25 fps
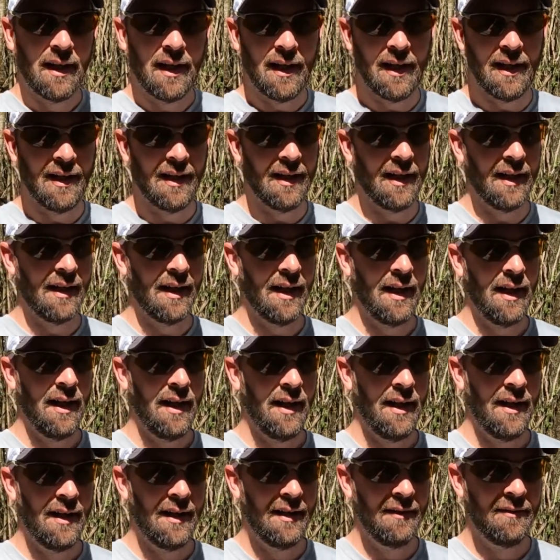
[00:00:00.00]
and I
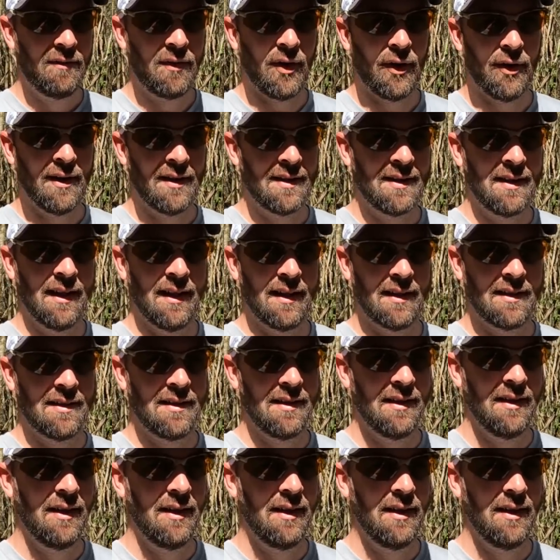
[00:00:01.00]
got 36.